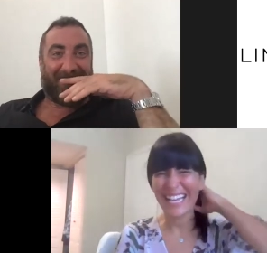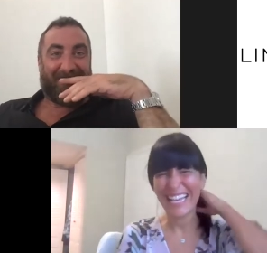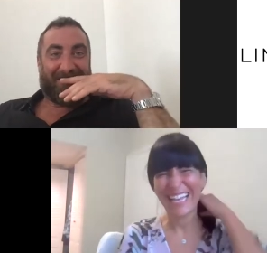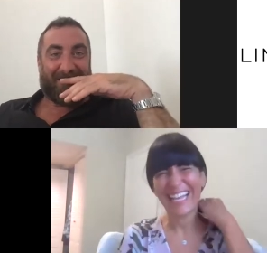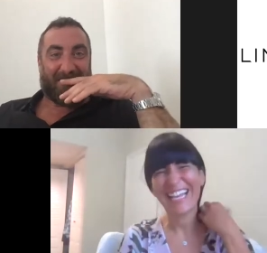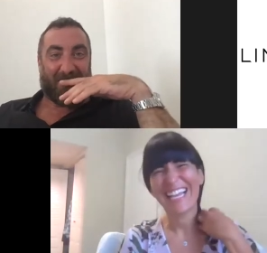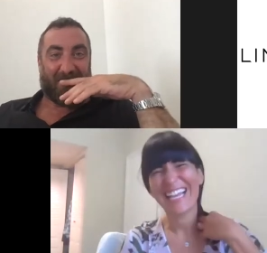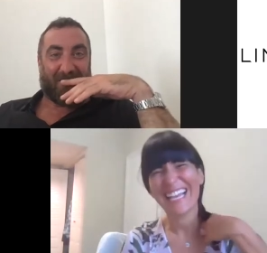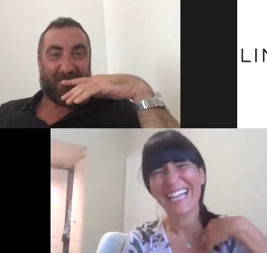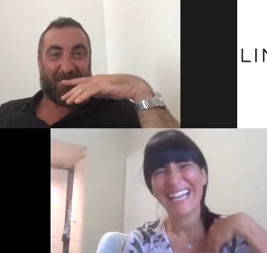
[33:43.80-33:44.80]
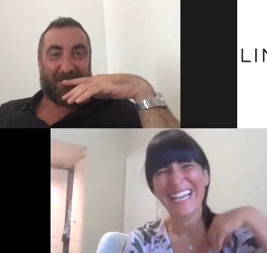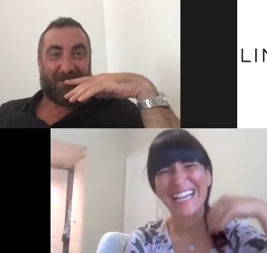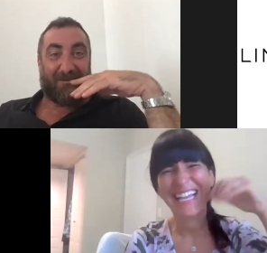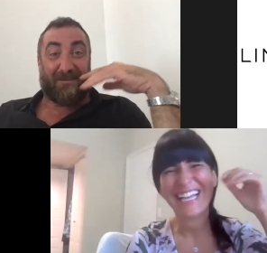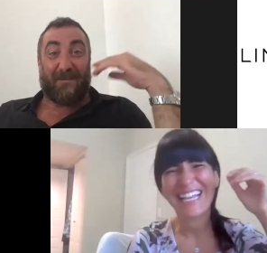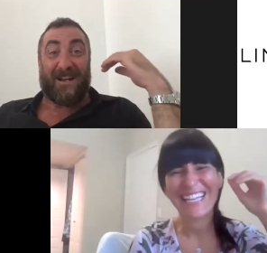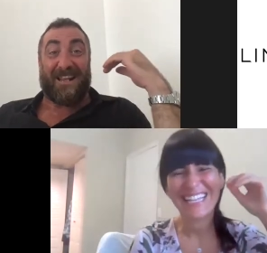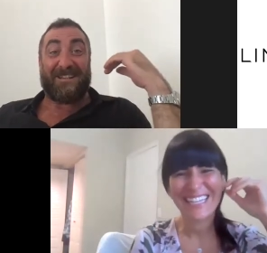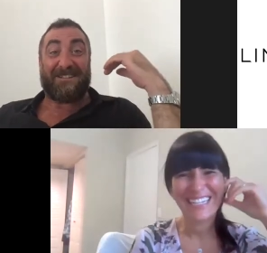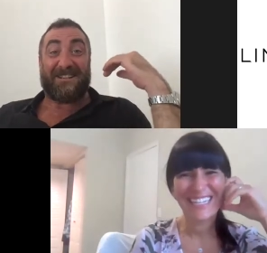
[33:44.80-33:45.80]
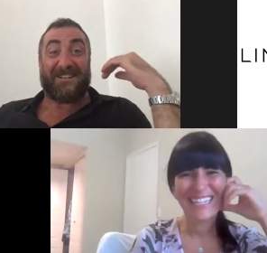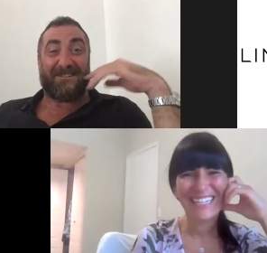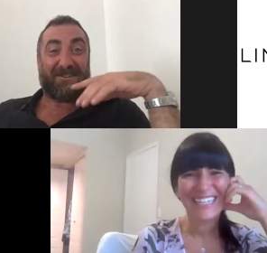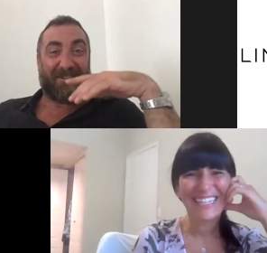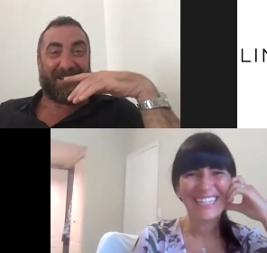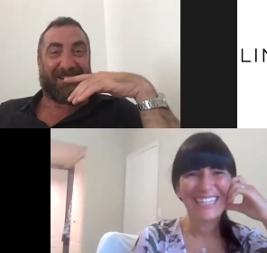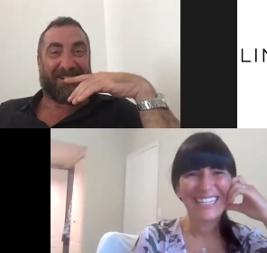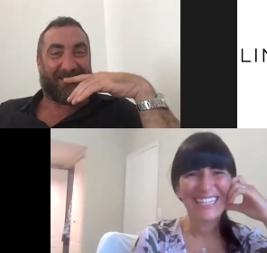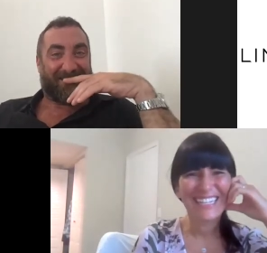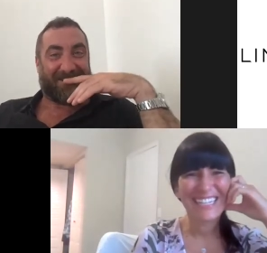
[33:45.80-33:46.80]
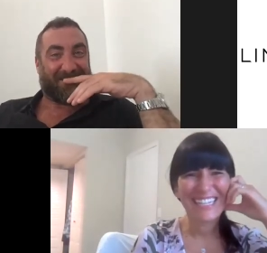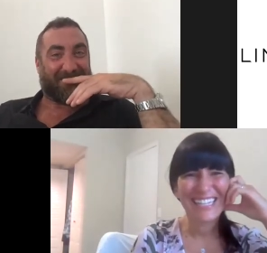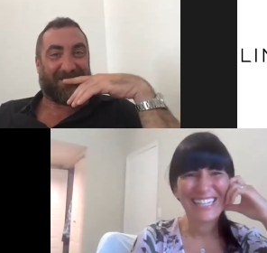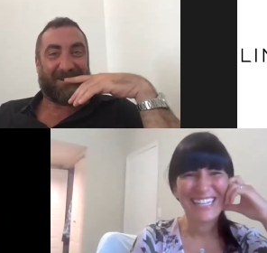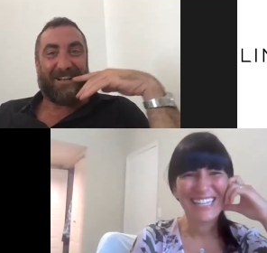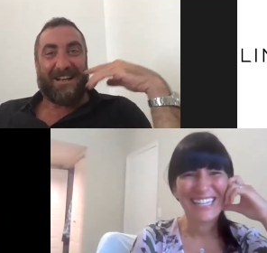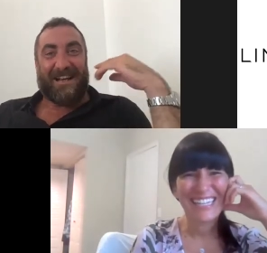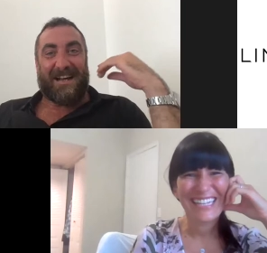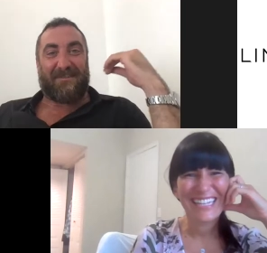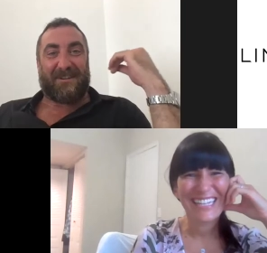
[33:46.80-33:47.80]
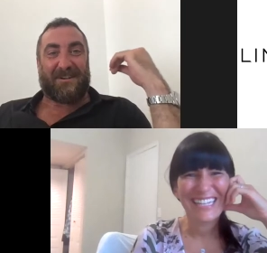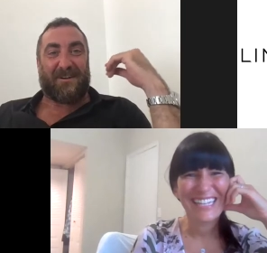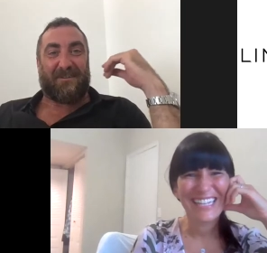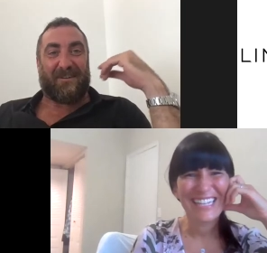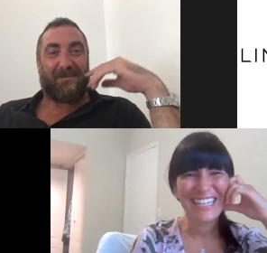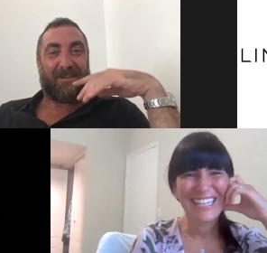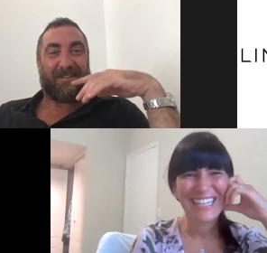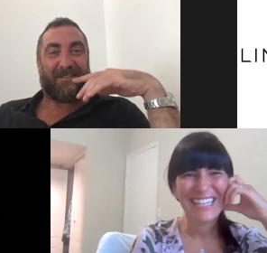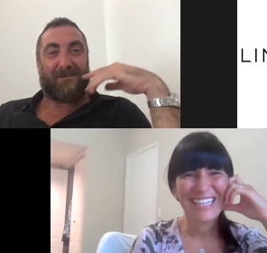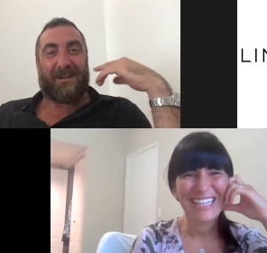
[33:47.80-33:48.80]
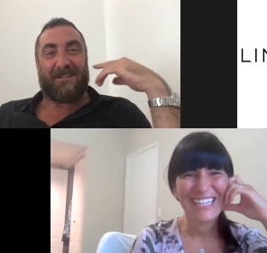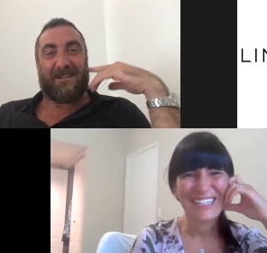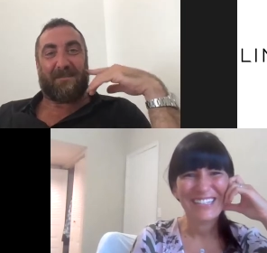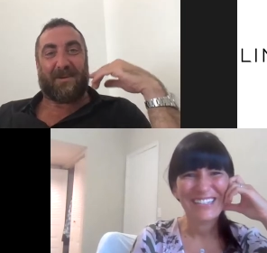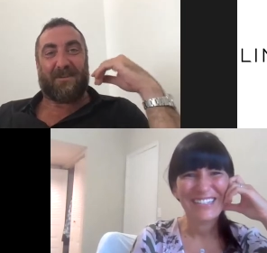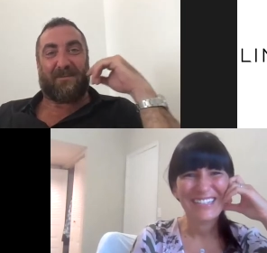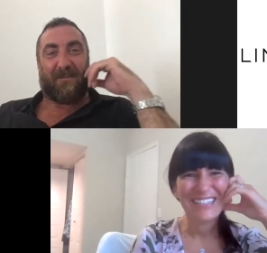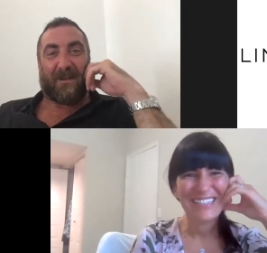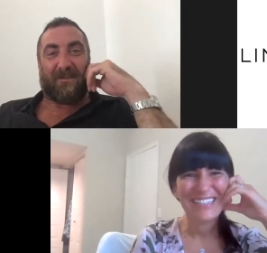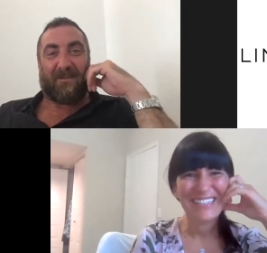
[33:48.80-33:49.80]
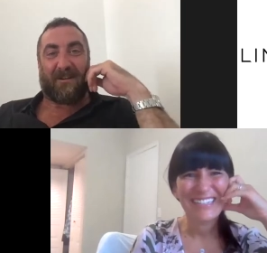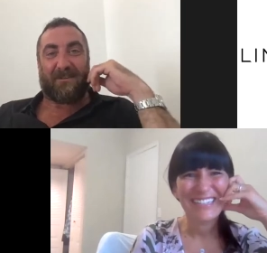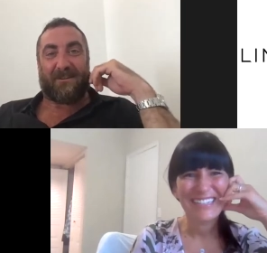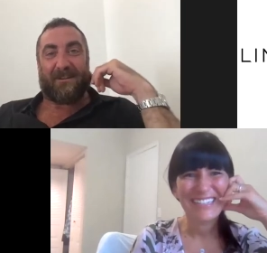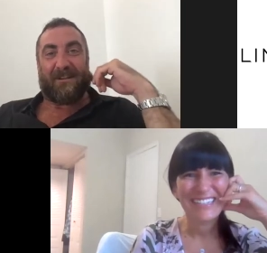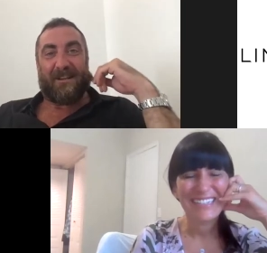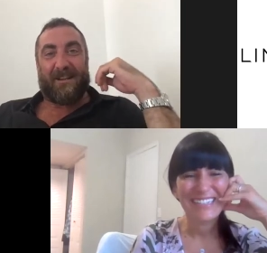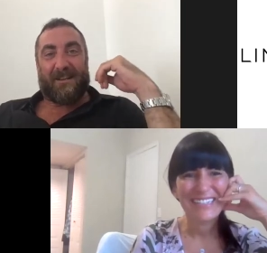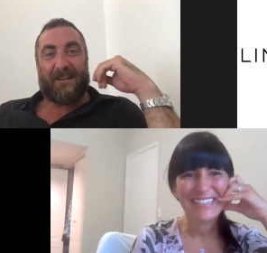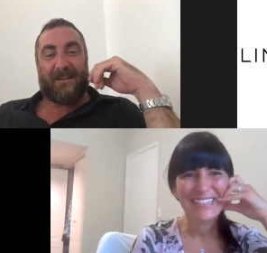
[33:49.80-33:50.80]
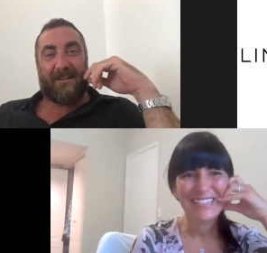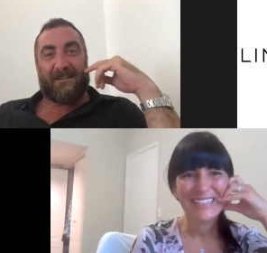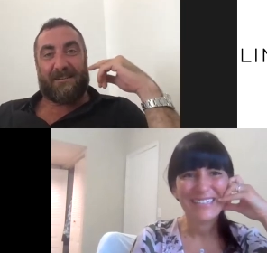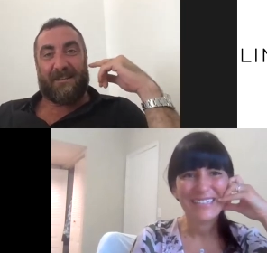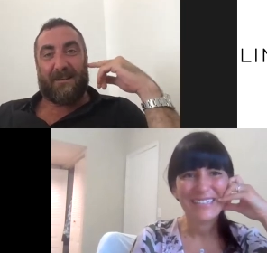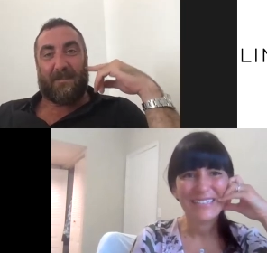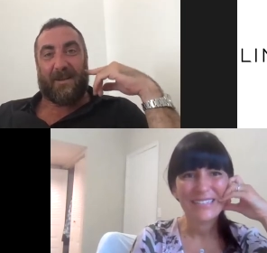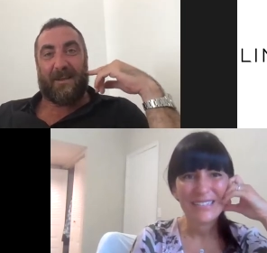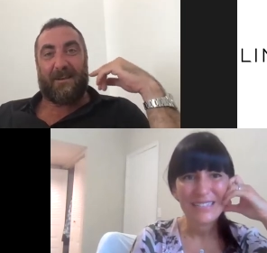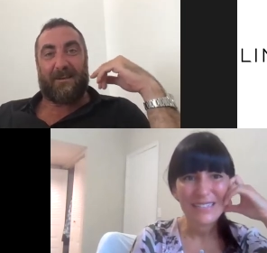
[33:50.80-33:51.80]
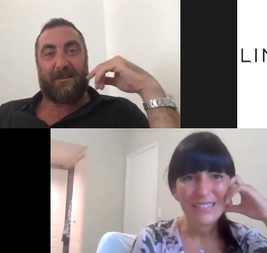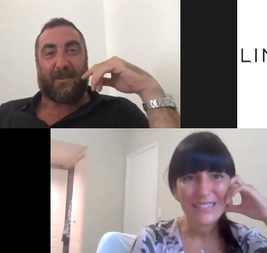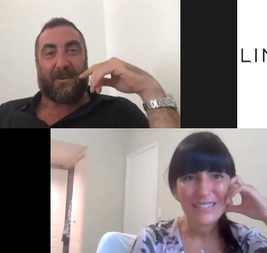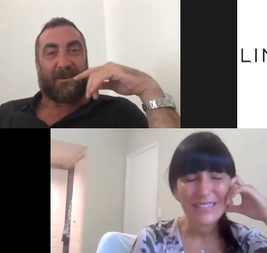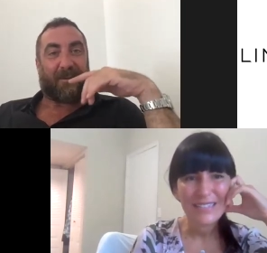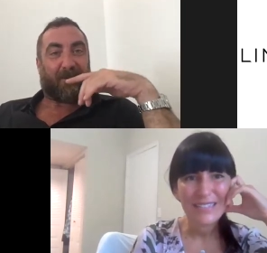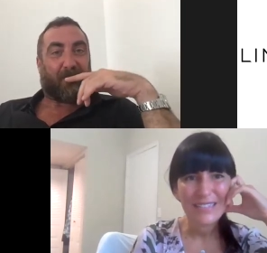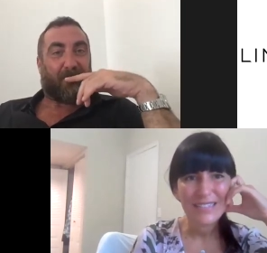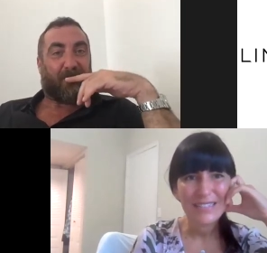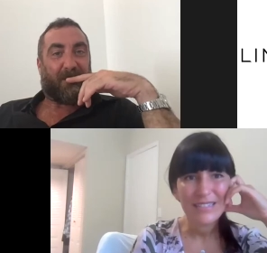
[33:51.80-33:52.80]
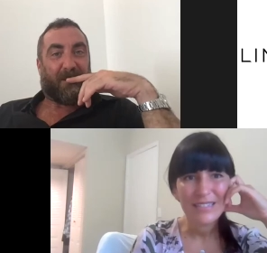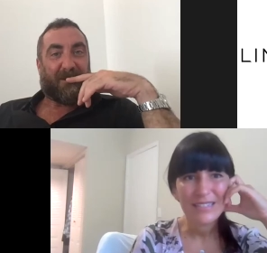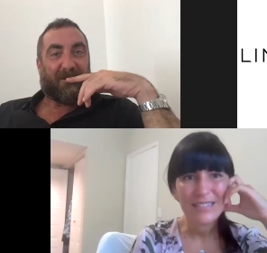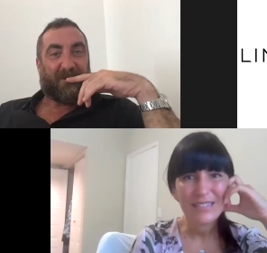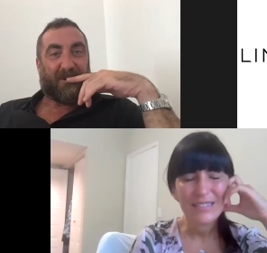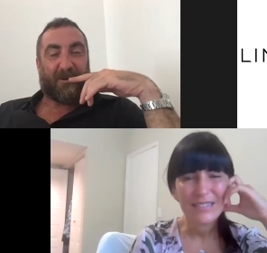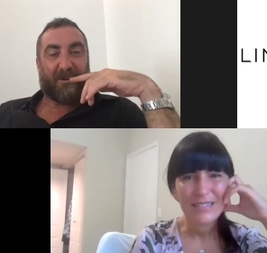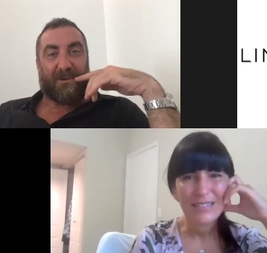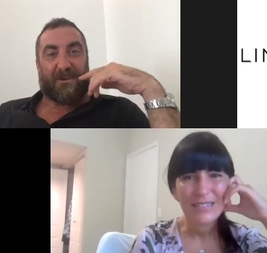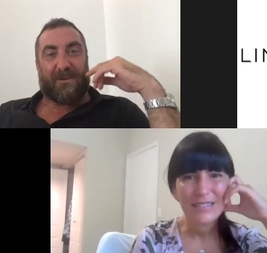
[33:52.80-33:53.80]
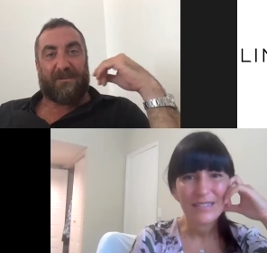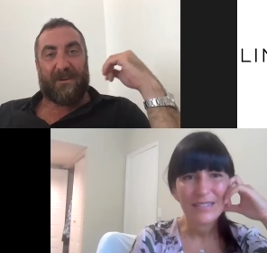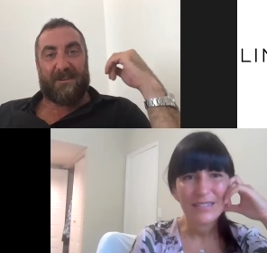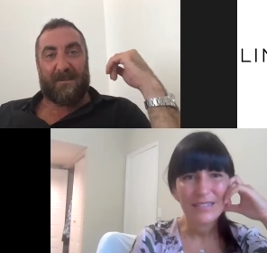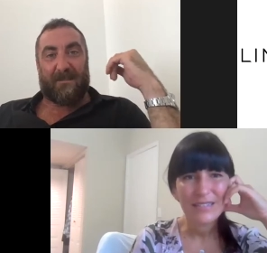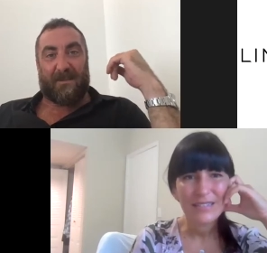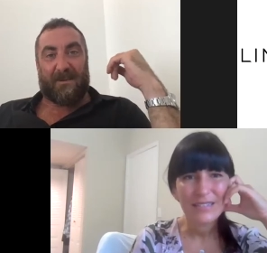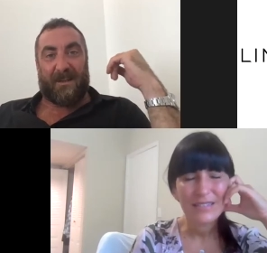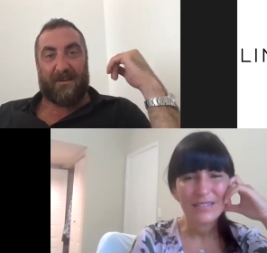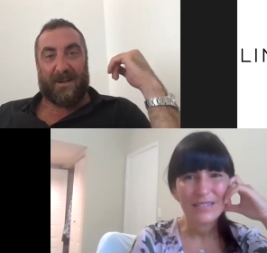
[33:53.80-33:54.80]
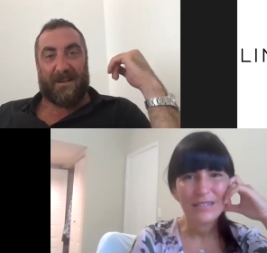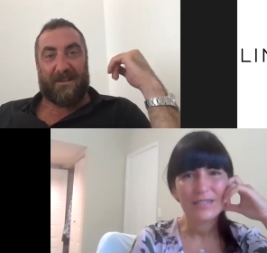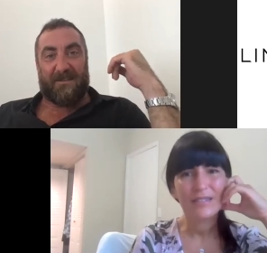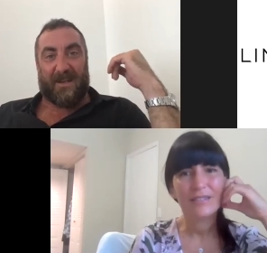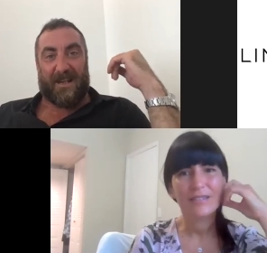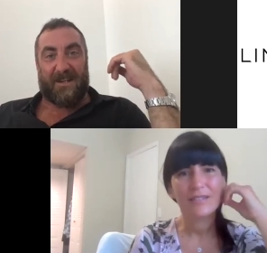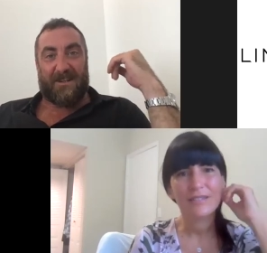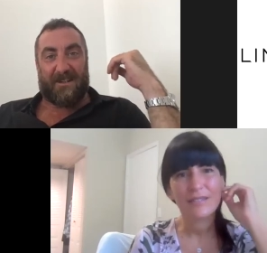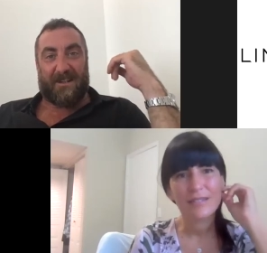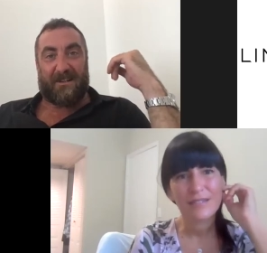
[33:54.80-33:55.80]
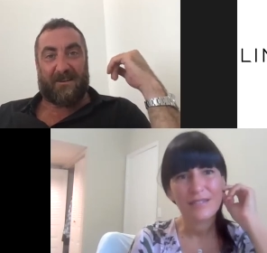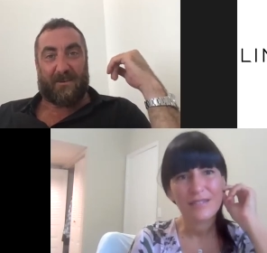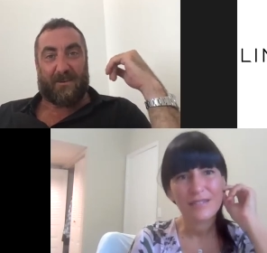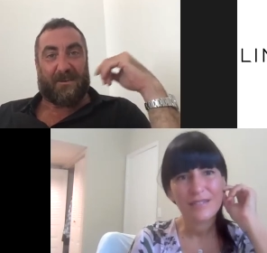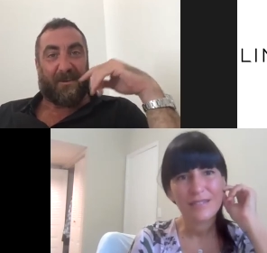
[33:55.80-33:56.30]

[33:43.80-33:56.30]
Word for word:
Speaker 1: So from Malaysia, Jordana. So after COVID, we, where is the product manufacturer uh, still playing an important role? For for example, their brand is Malaysian leather good,